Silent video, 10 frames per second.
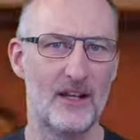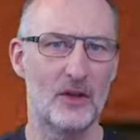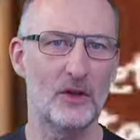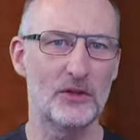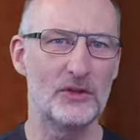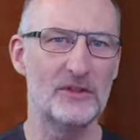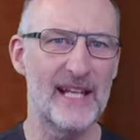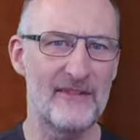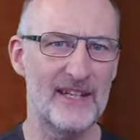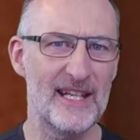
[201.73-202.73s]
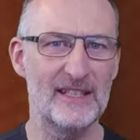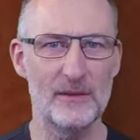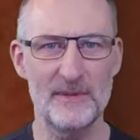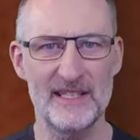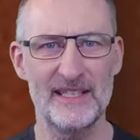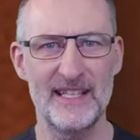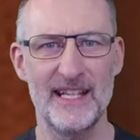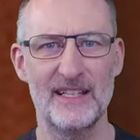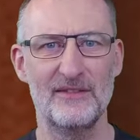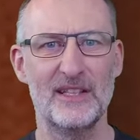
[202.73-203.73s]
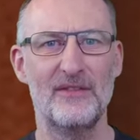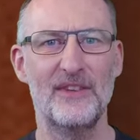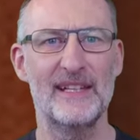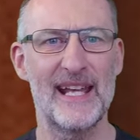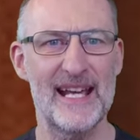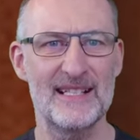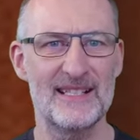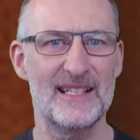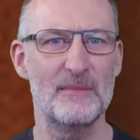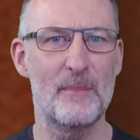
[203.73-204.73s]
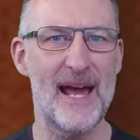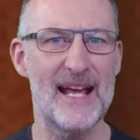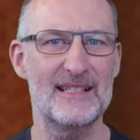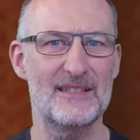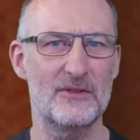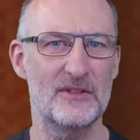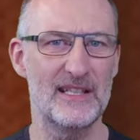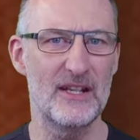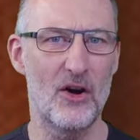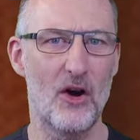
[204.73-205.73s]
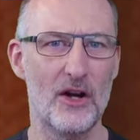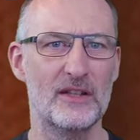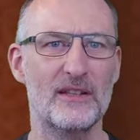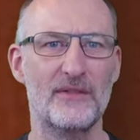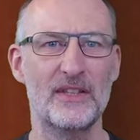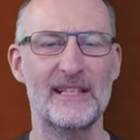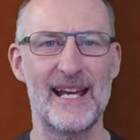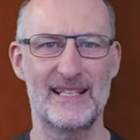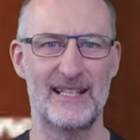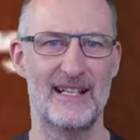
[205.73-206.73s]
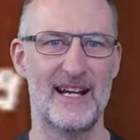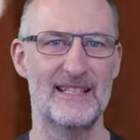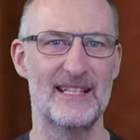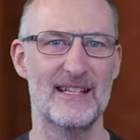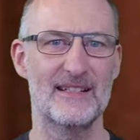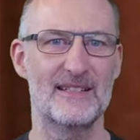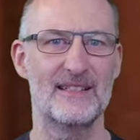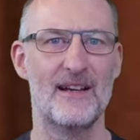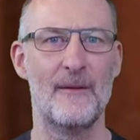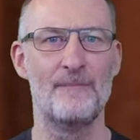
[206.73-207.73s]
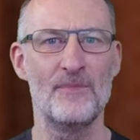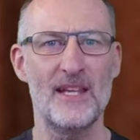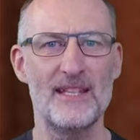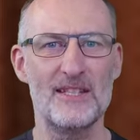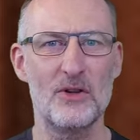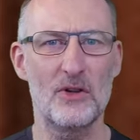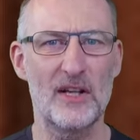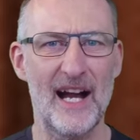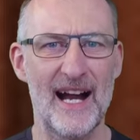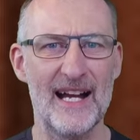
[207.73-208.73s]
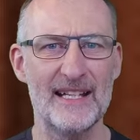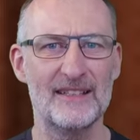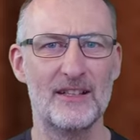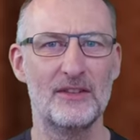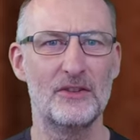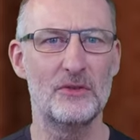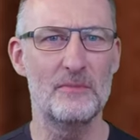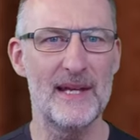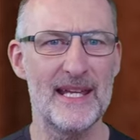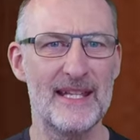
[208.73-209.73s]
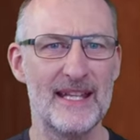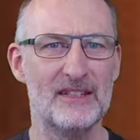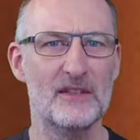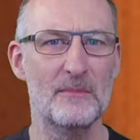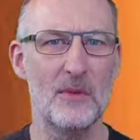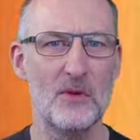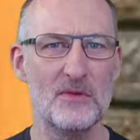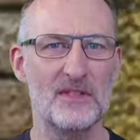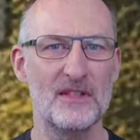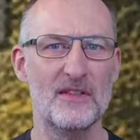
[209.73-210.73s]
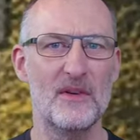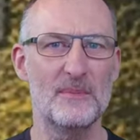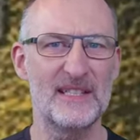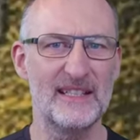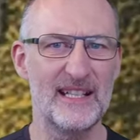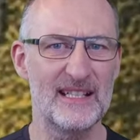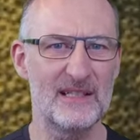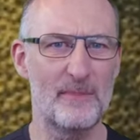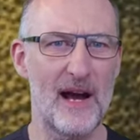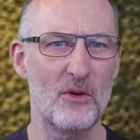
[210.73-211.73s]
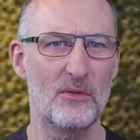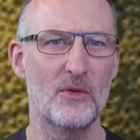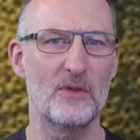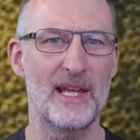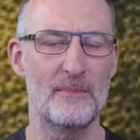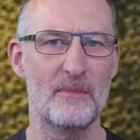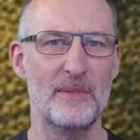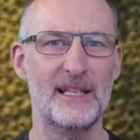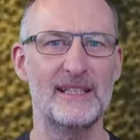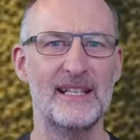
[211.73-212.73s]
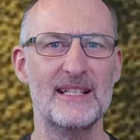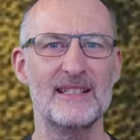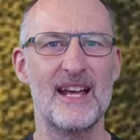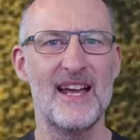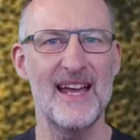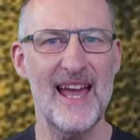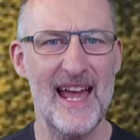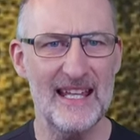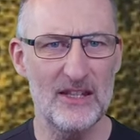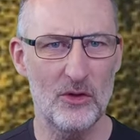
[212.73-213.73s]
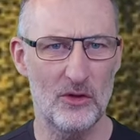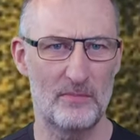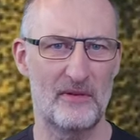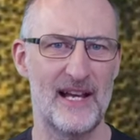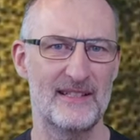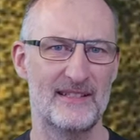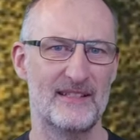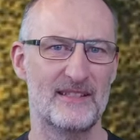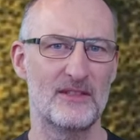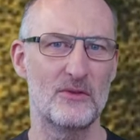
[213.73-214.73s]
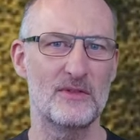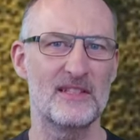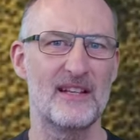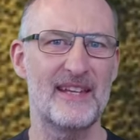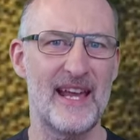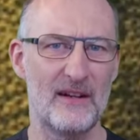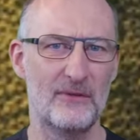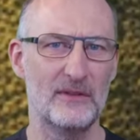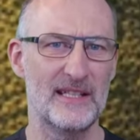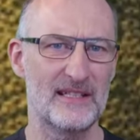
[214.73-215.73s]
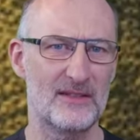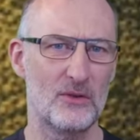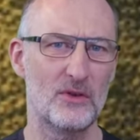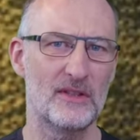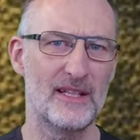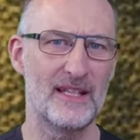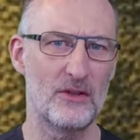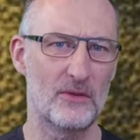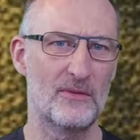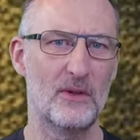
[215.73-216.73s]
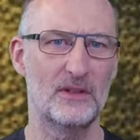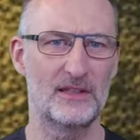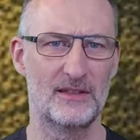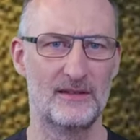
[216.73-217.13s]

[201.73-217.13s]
Learn to navigate Obsidian with finesse and master the art of connecting ideas. It's your guide to making the most of Obsidian's powerful capabilities and your priceless notes carefully stored in your vault.